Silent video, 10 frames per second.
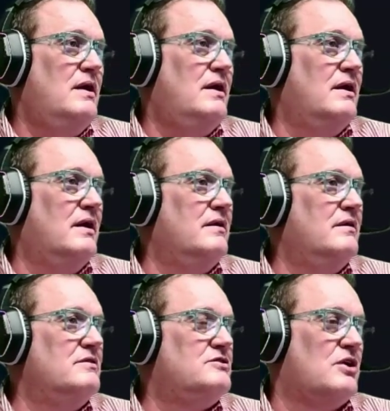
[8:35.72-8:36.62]
and
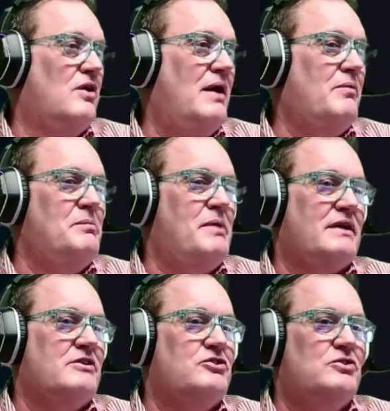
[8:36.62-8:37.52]
so I went
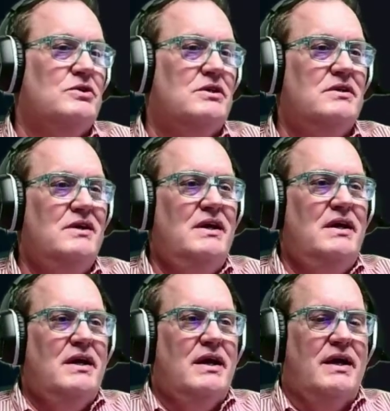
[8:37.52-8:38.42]
back to school,
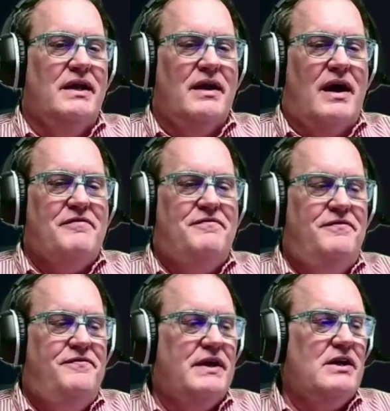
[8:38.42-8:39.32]
and I
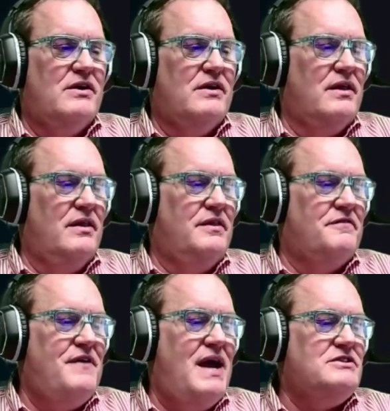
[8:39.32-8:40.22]
figured the
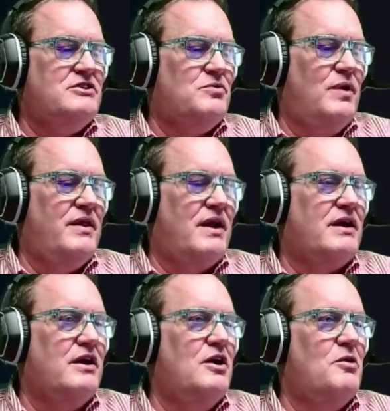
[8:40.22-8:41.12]
fastest way that I
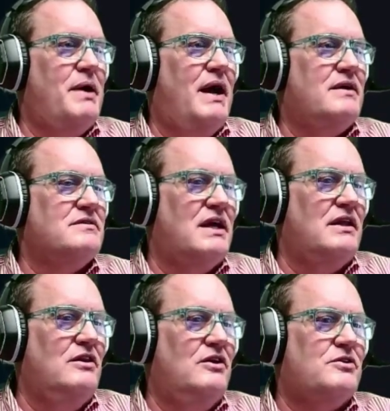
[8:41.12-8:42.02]
could go back is I
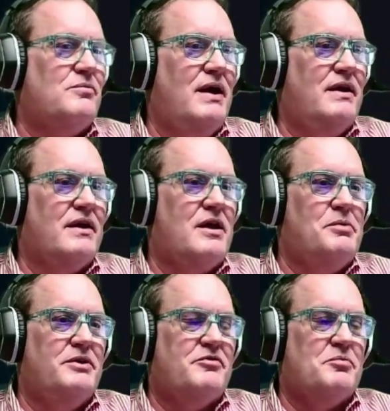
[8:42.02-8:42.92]
looked around at a
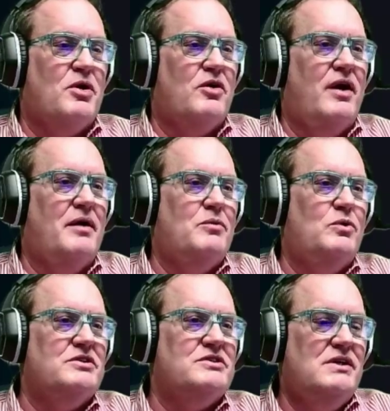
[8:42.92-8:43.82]
couple of different programs
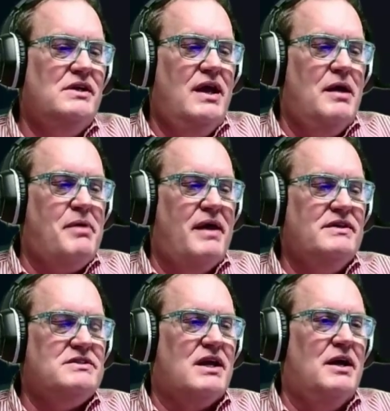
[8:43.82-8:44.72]
was, and by
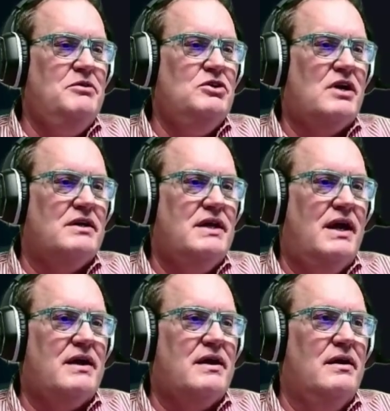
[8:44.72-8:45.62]
this time Utah
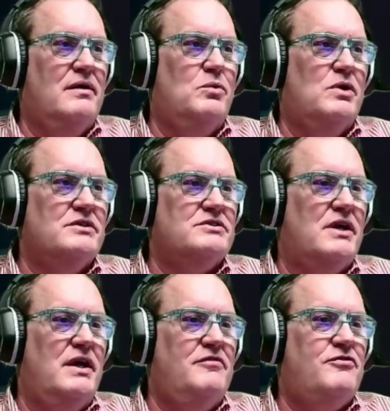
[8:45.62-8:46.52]
Tech was
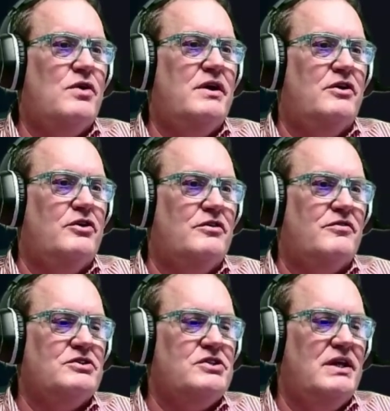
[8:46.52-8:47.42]
a 4-year
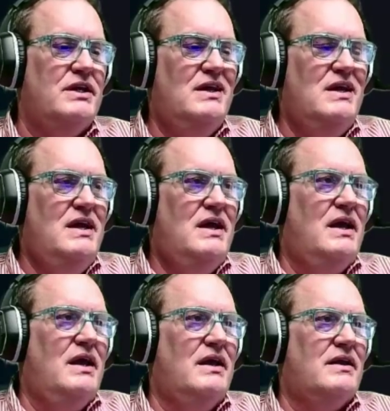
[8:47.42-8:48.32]
university,
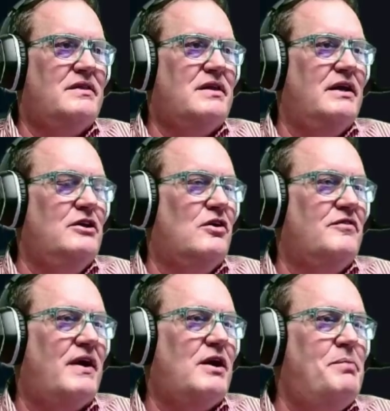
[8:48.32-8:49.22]
and I thought,
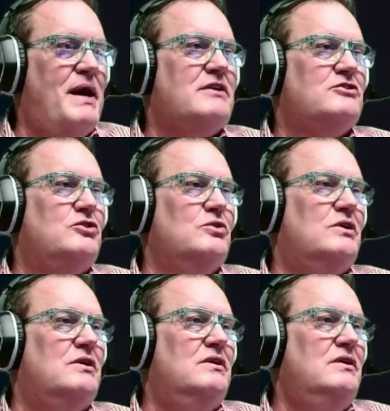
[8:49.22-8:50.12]
if I go back to
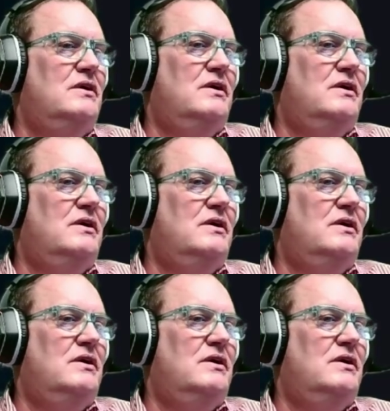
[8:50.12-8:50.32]
school,